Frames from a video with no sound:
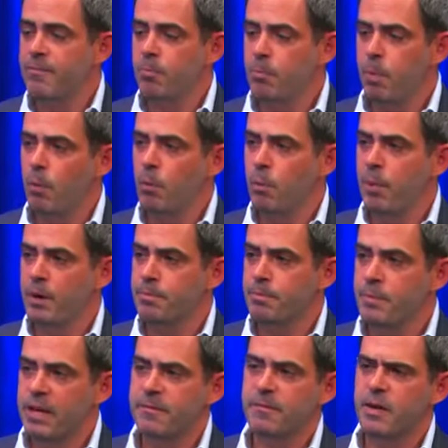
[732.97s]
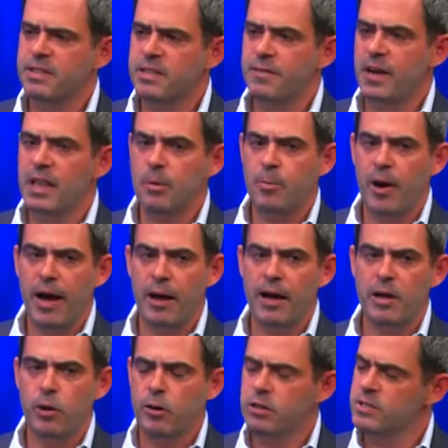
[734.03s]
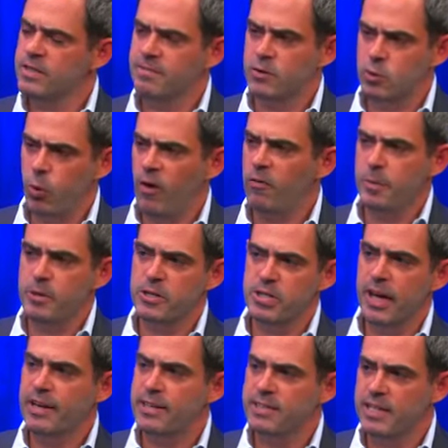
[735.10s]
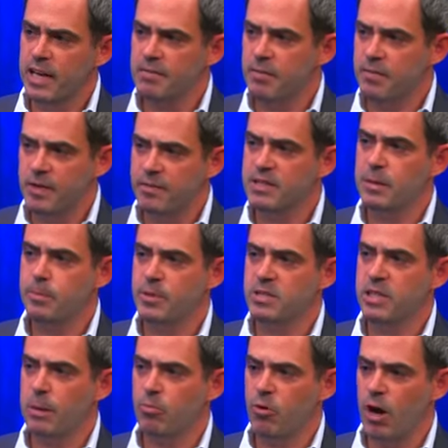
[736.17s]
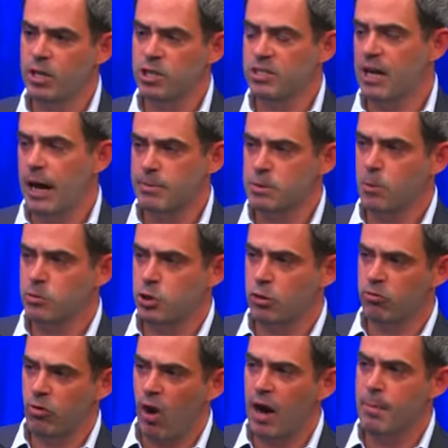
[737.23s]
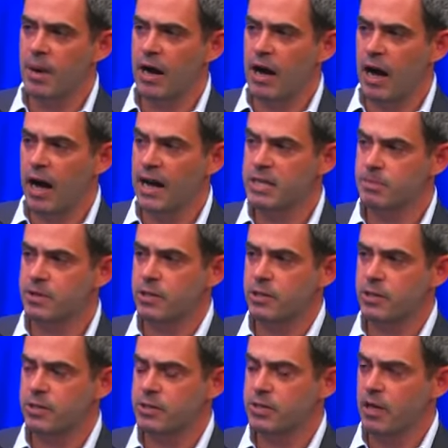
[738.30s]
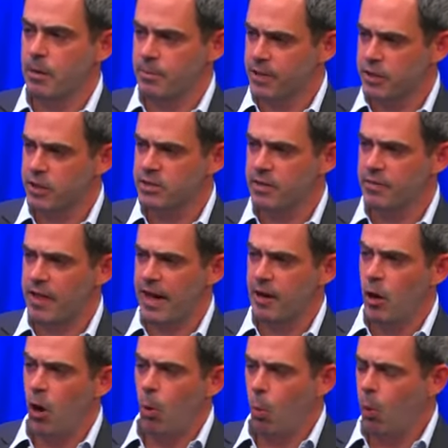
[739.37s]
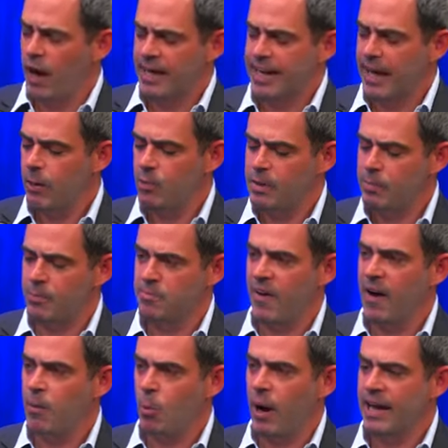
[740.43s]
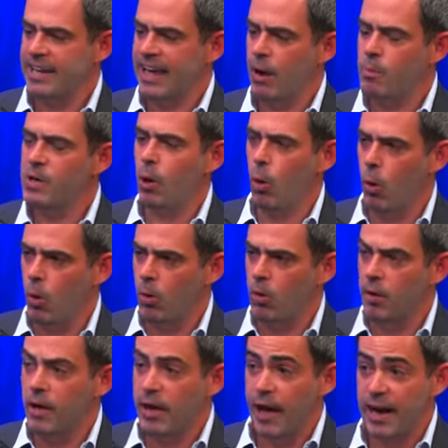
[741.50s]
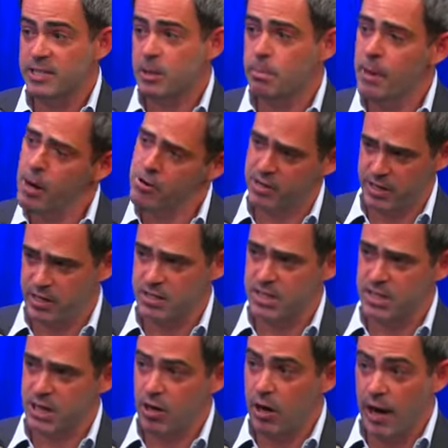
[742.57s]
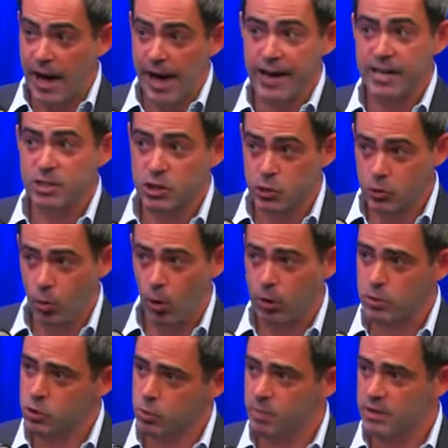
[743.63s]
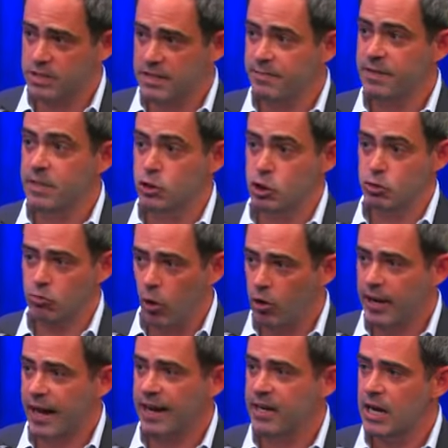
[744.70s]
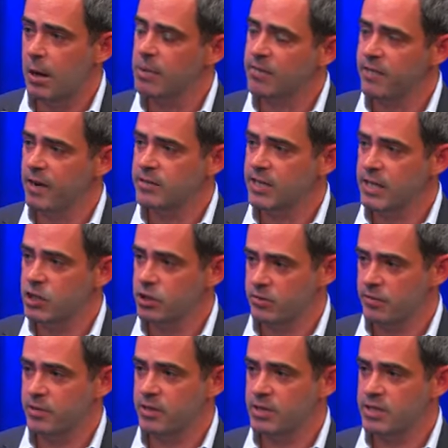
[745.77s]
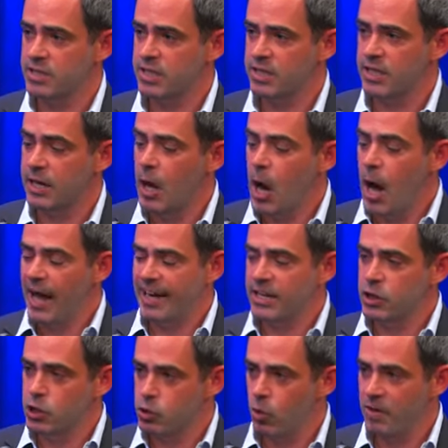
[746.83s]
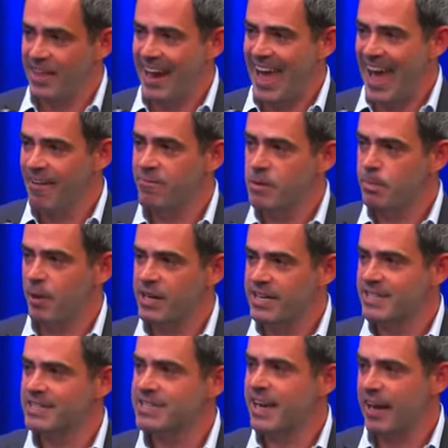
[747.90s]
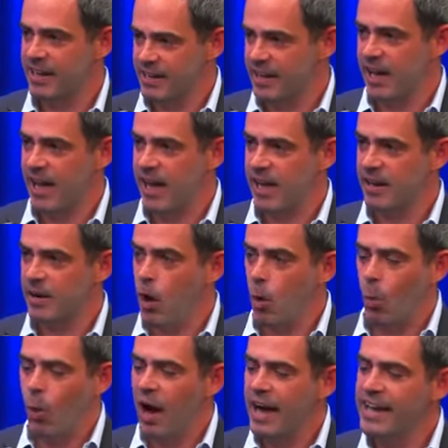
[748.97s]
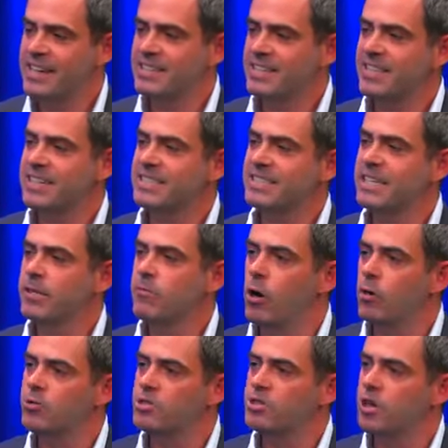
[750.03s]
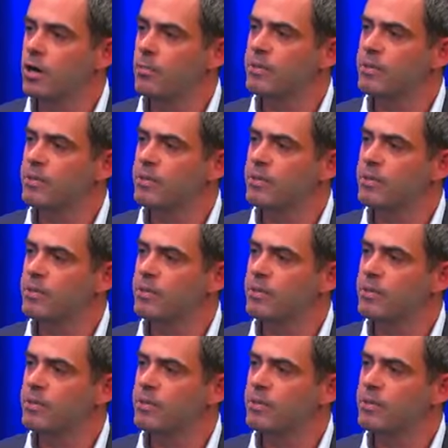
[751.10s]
if a developer earns 12% instead of a 15% project, I'm supposed to cry my eyes because of that? Why can't we all, as Americans here, and as New Yorkers who believe in the strong economic foundation for this city, ensure that everybody is getting ahead? Why is it a zero-sum game?